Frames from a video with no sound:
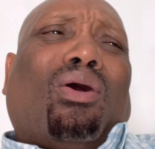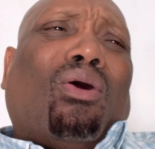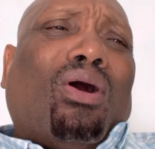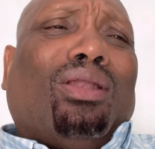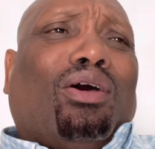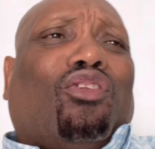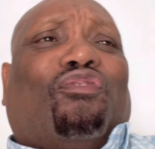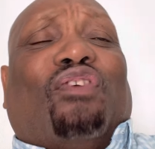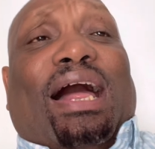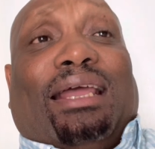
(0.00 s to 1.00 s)
all those
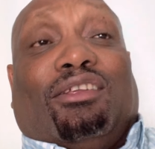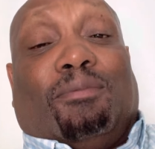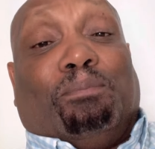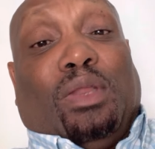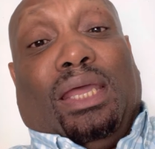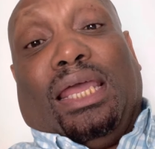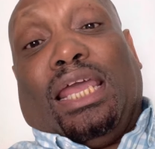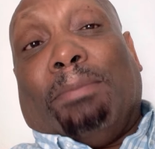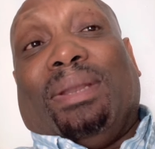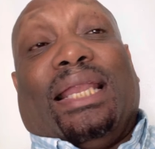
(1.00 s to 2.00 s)
fines,
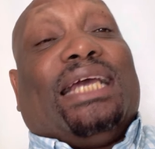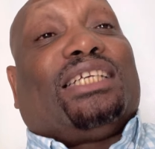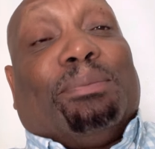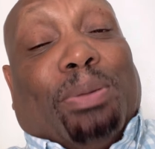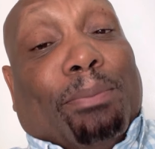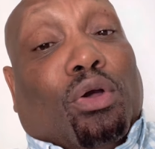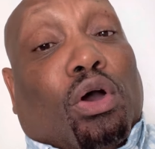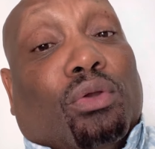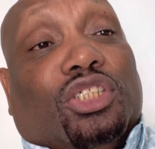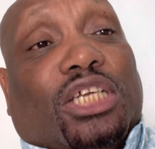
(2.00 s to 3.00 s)
in Malaysia, people
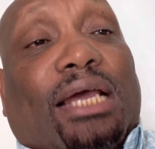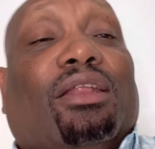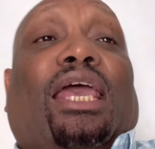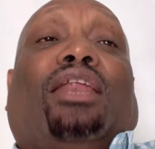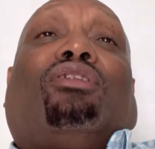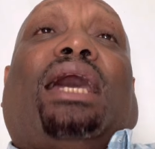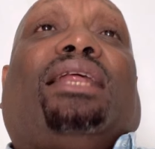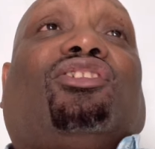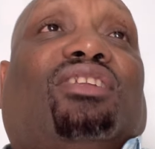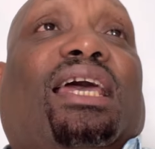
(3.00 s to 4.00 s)
going to jail, in the
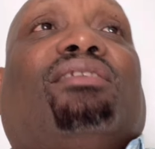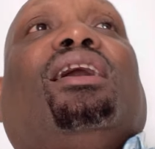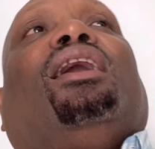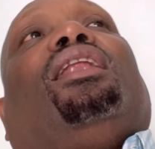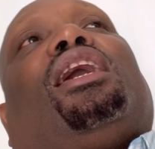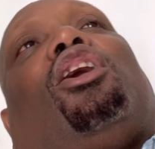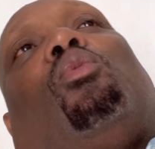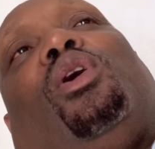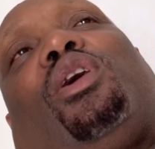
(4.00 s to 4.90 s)
United States, they go, we'll